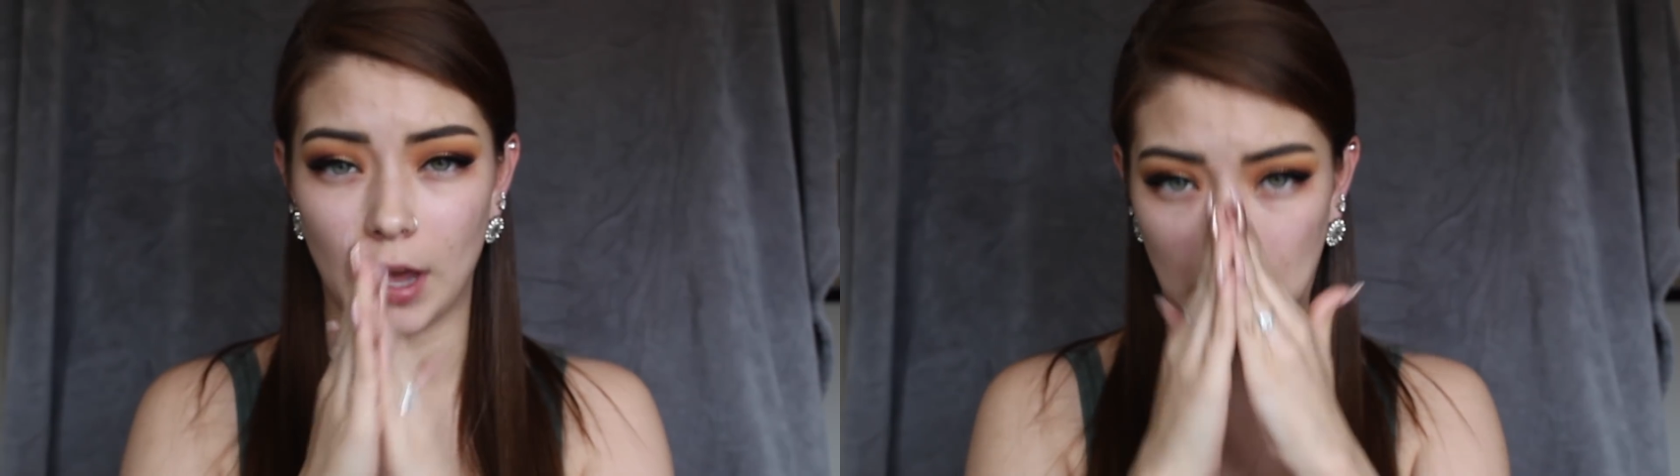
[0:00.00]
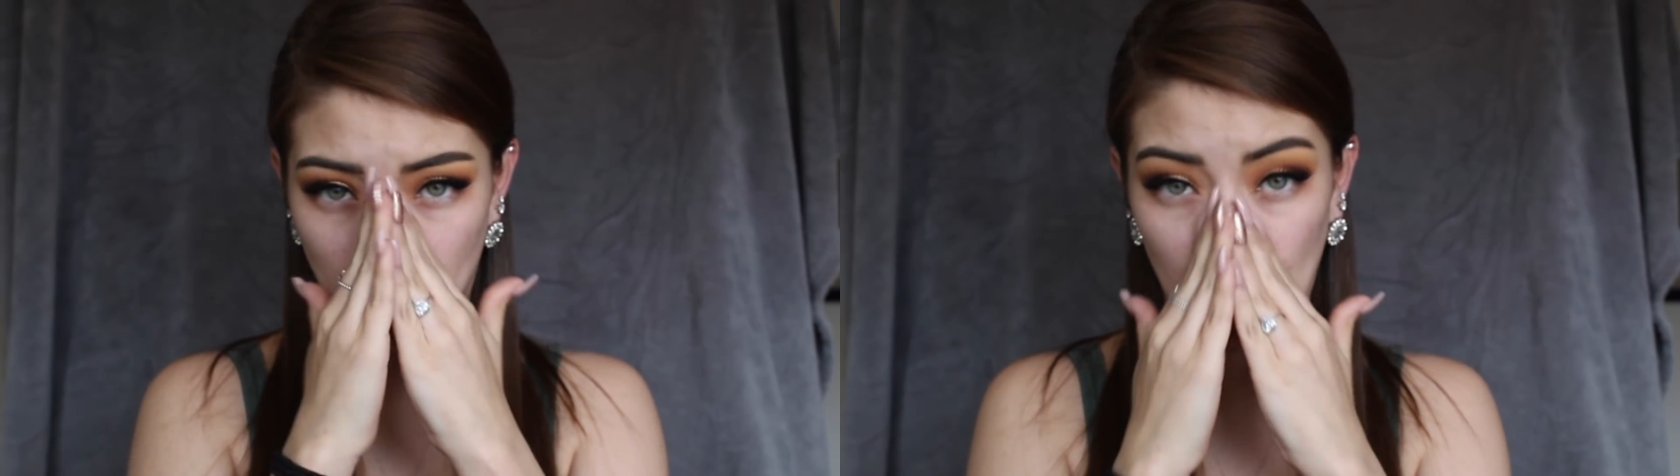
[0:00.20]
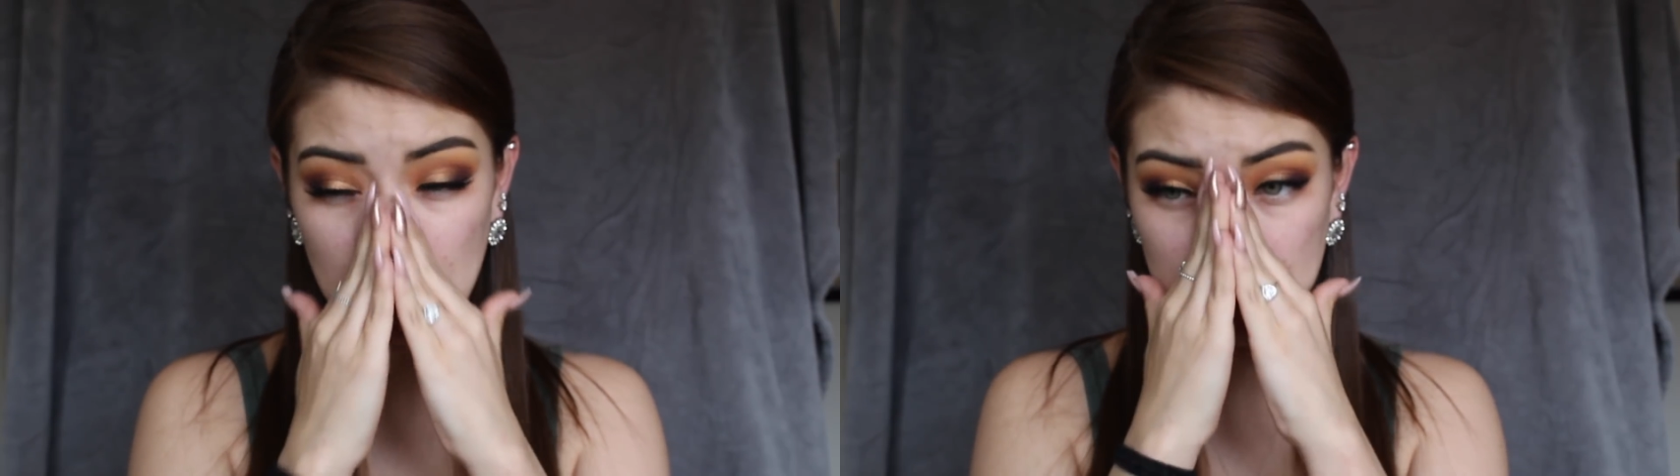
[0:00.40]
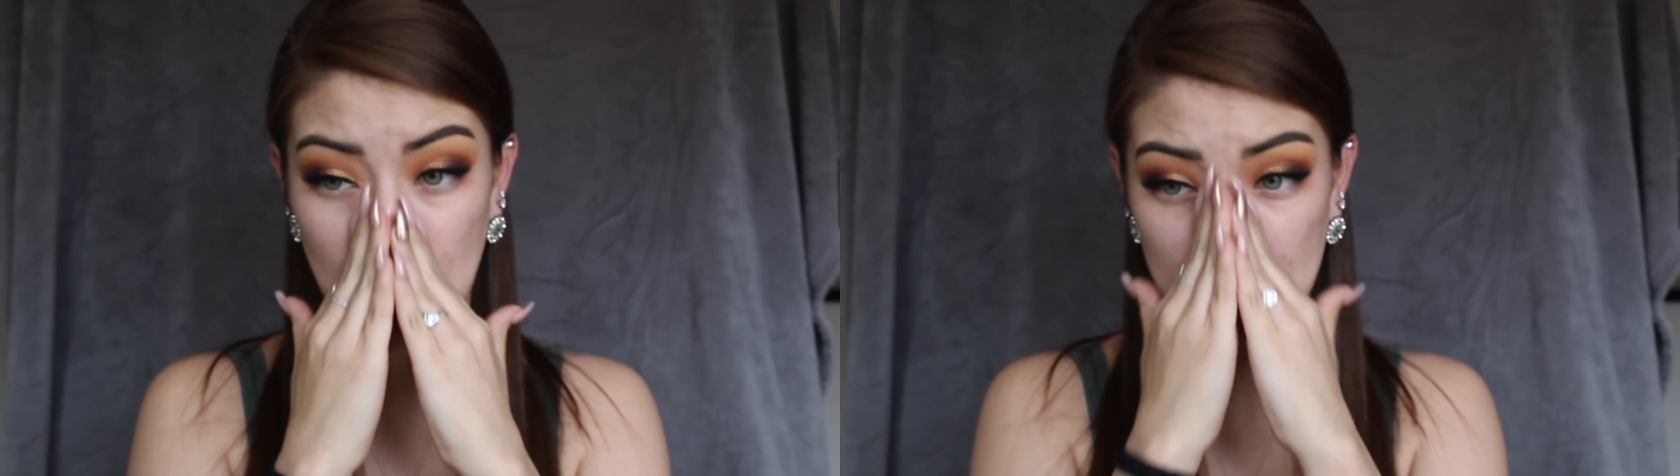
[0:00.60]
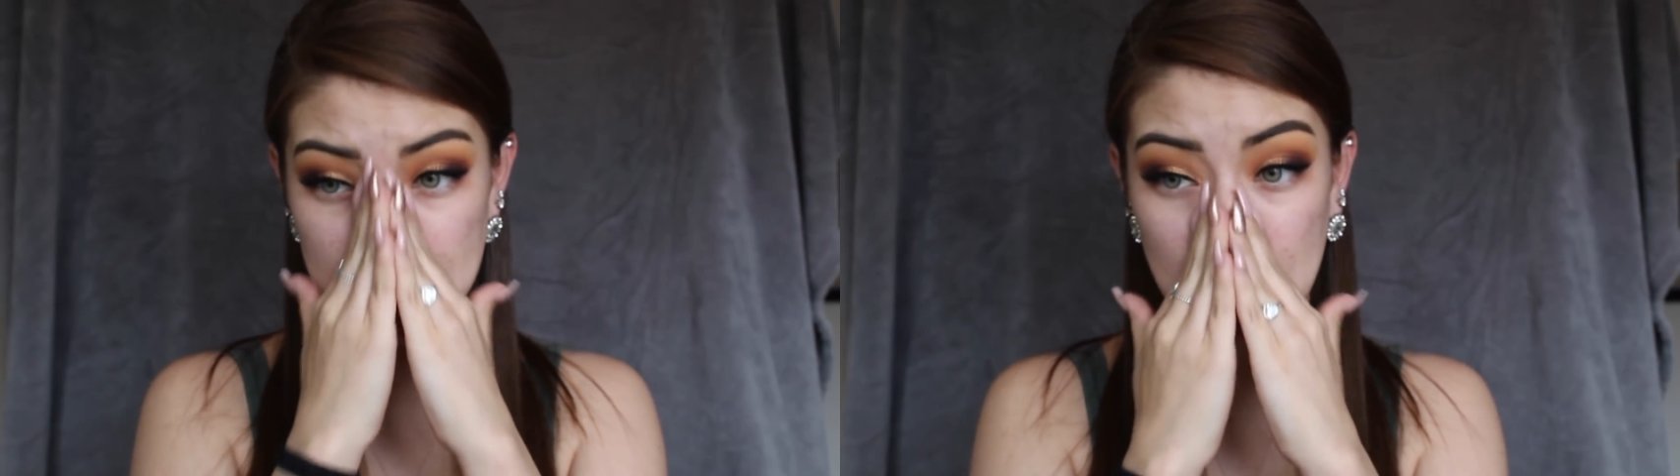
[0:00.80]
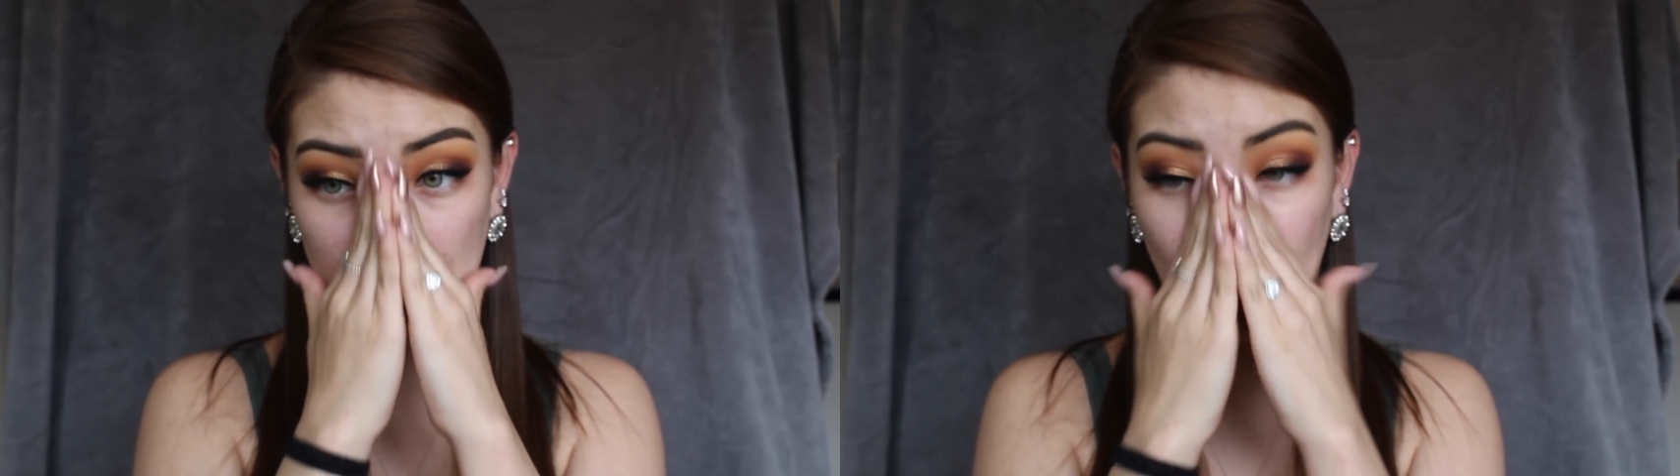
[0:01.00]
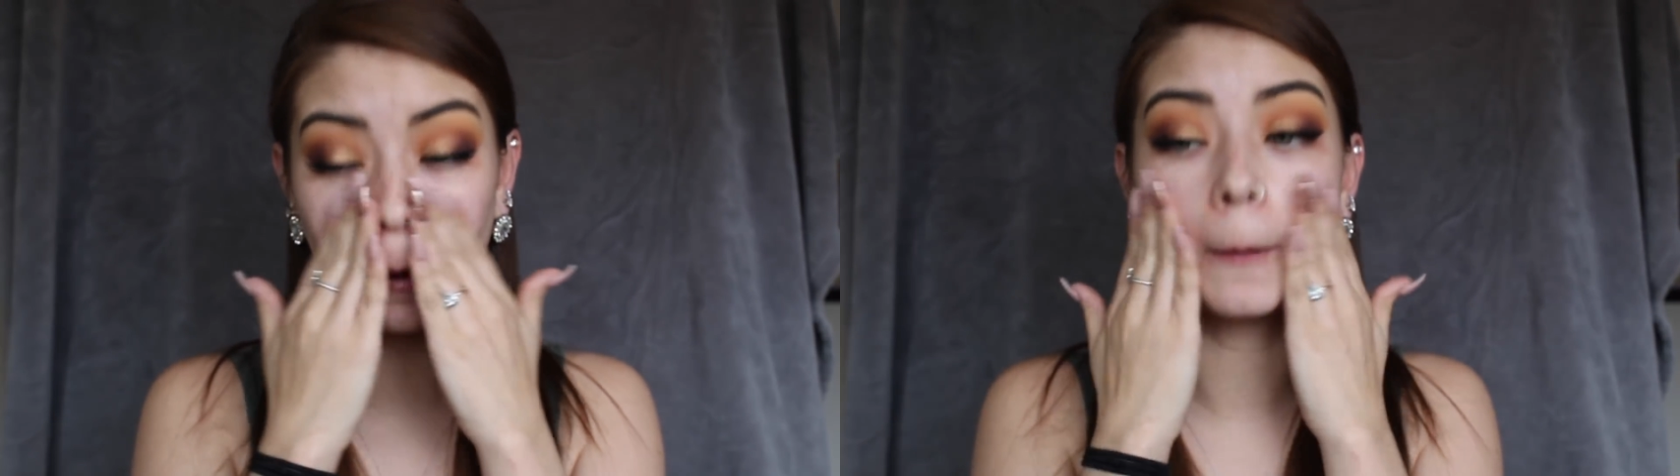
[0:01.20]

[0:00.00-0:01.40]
a moisturizer